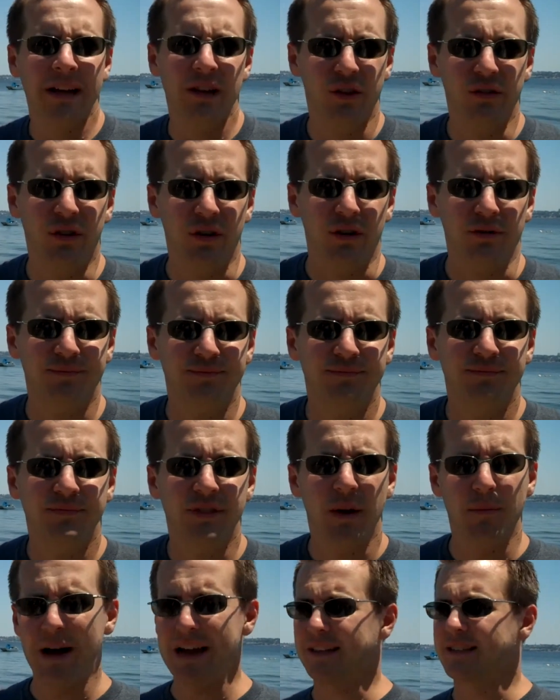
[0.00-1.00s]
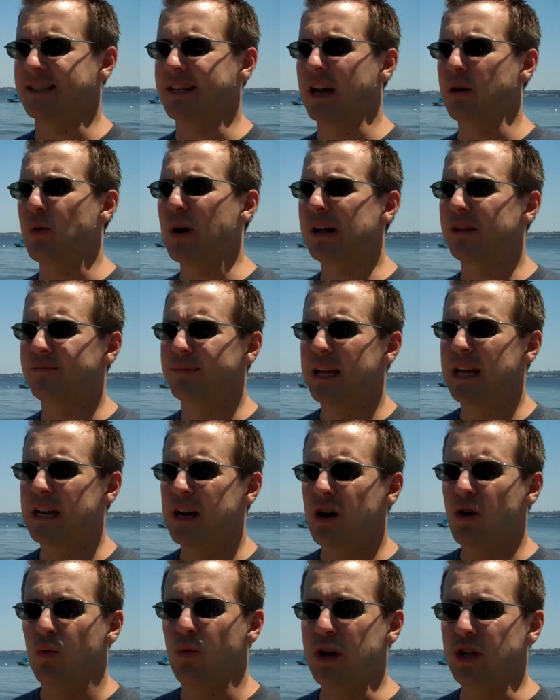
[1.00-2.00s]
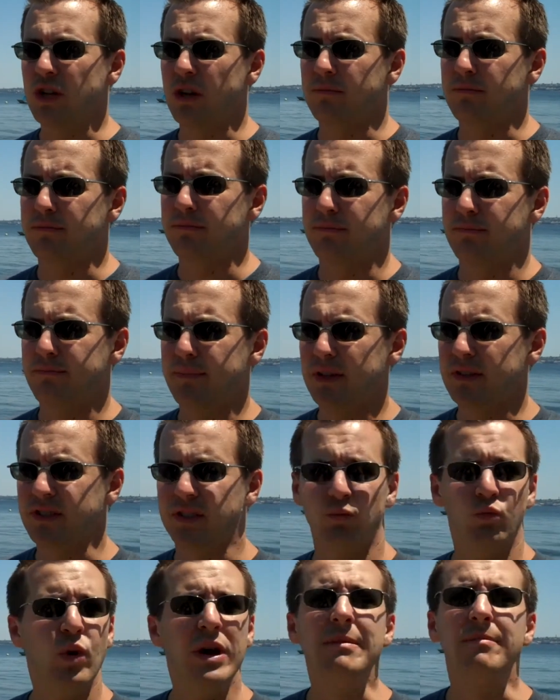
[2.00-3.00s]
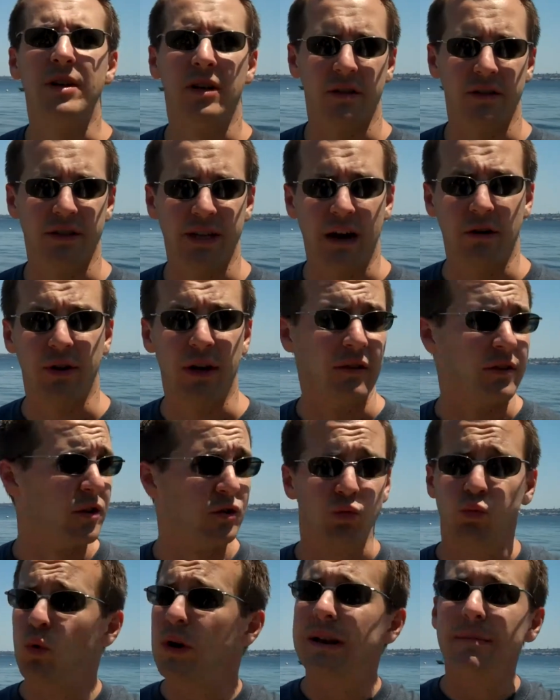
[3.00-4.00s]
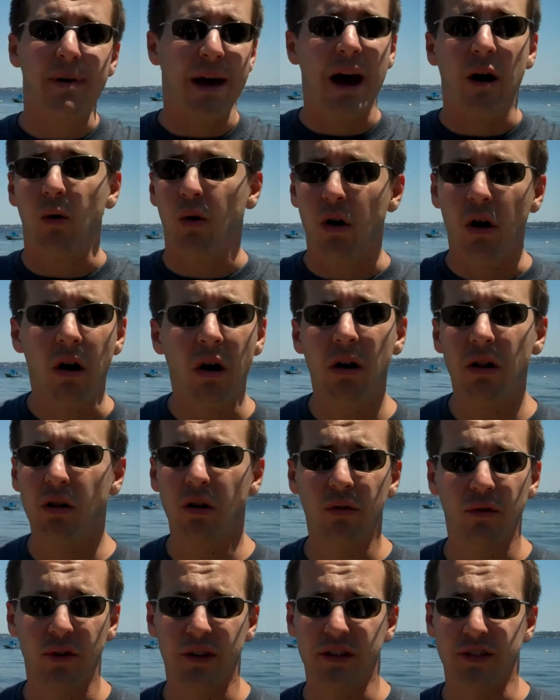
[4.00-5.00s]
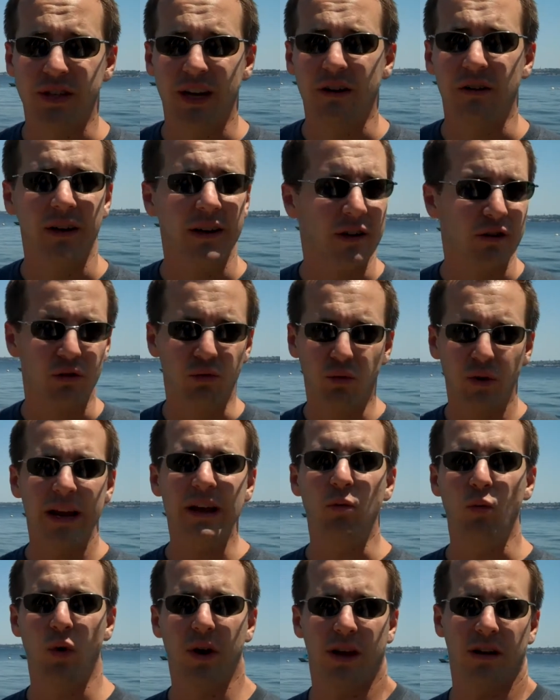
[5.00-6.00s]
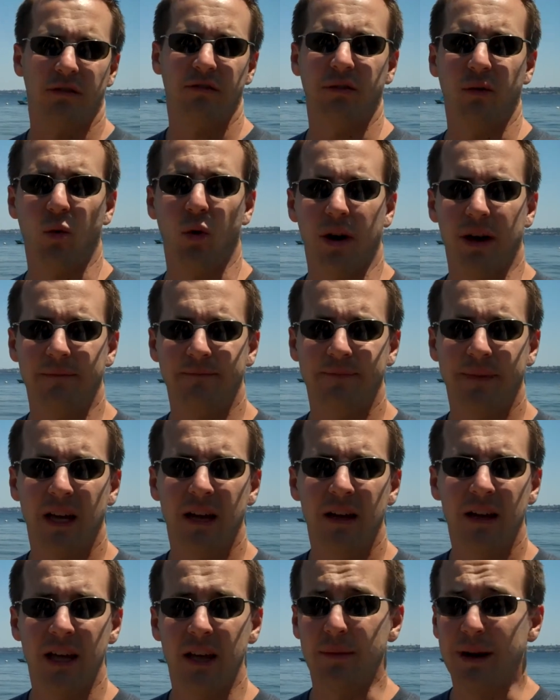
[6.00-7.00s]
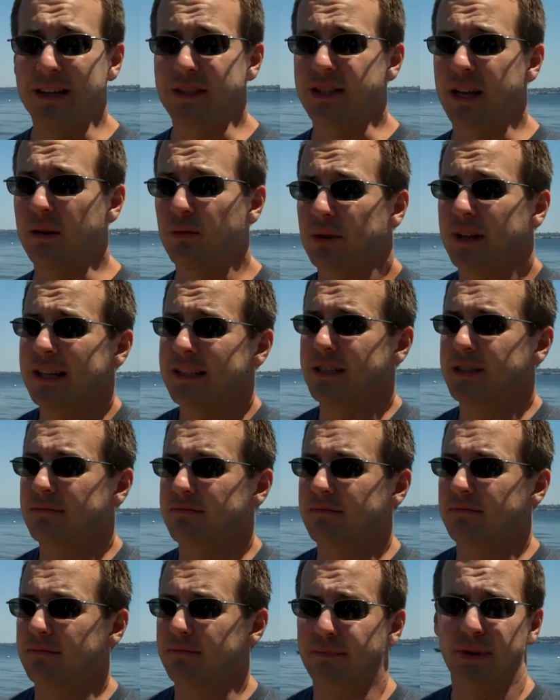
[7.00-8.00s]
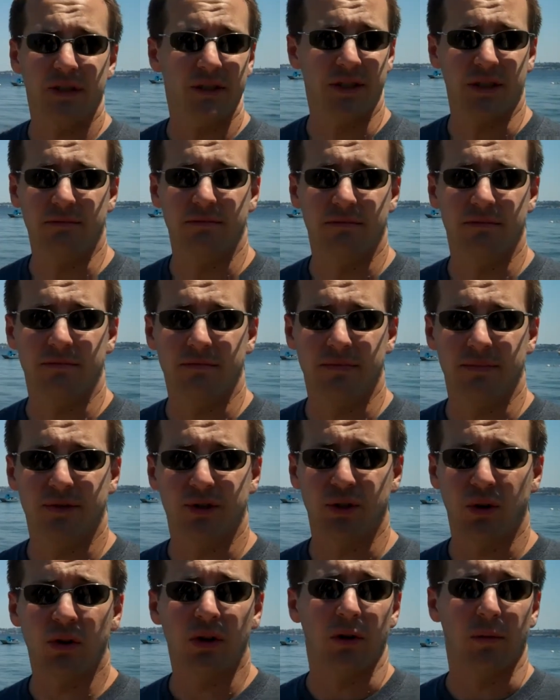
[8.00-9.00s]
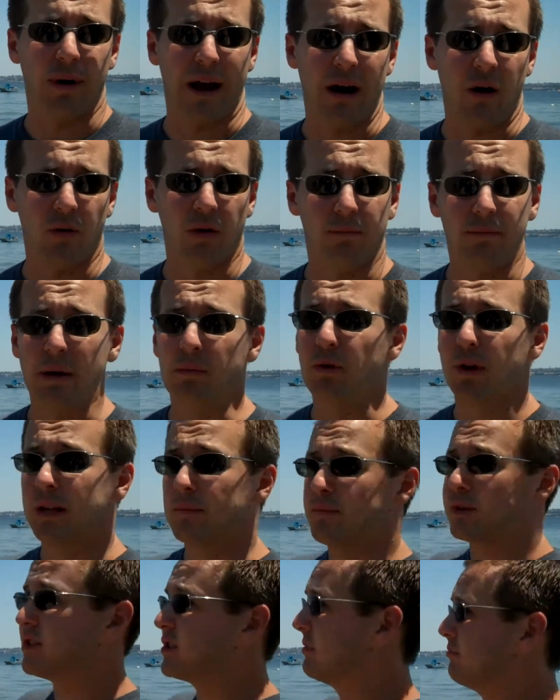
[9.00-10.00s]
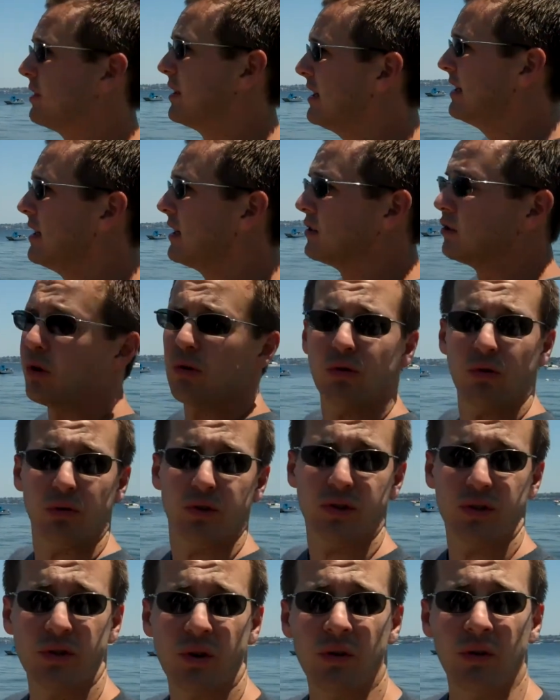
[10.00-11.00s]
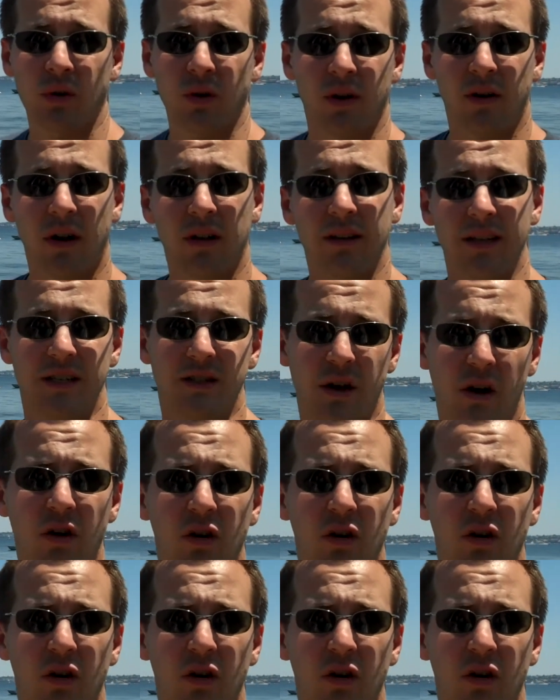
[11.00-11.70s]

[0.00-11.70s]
might you do? You might say, well, we should build some windmills out here. There's wind power all over this area, great wind for it. You might say, well, let's build some solar power. Maybe we can put some local solar on all these